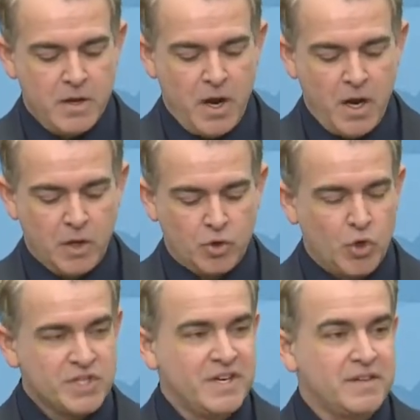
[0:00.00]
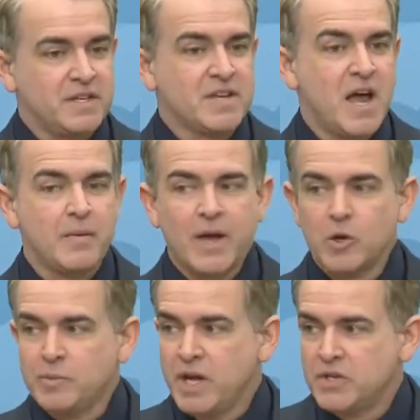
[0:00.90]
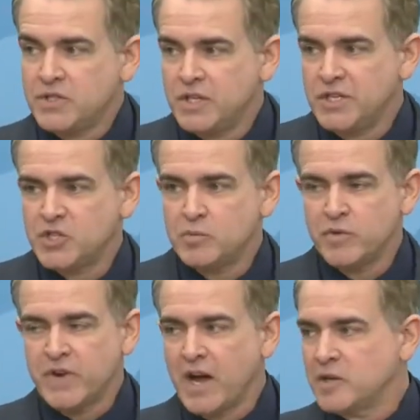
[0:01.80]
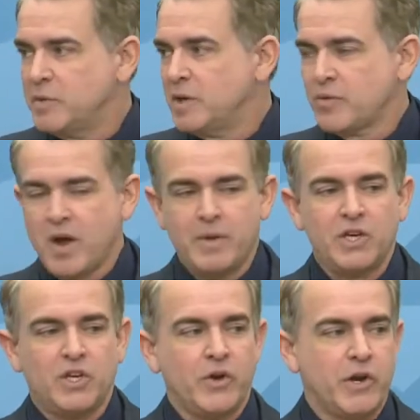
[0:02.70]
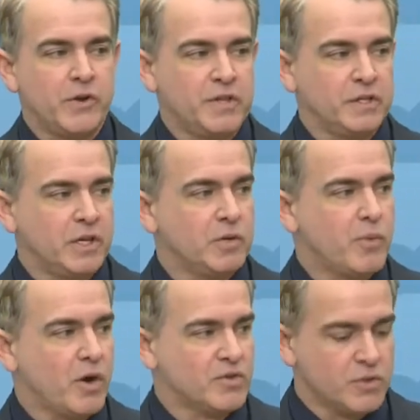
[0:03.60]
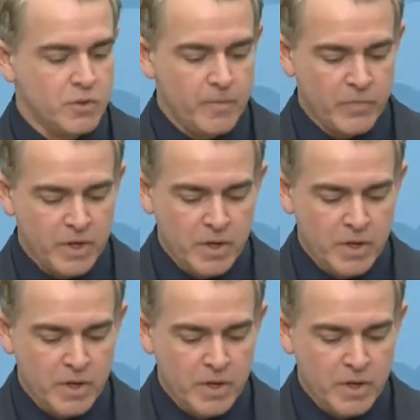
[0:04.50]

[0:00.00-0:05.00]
Uh, Kristen at the time got her PhD. She moved on to be a primate curator at the Lincoln Park Zoo.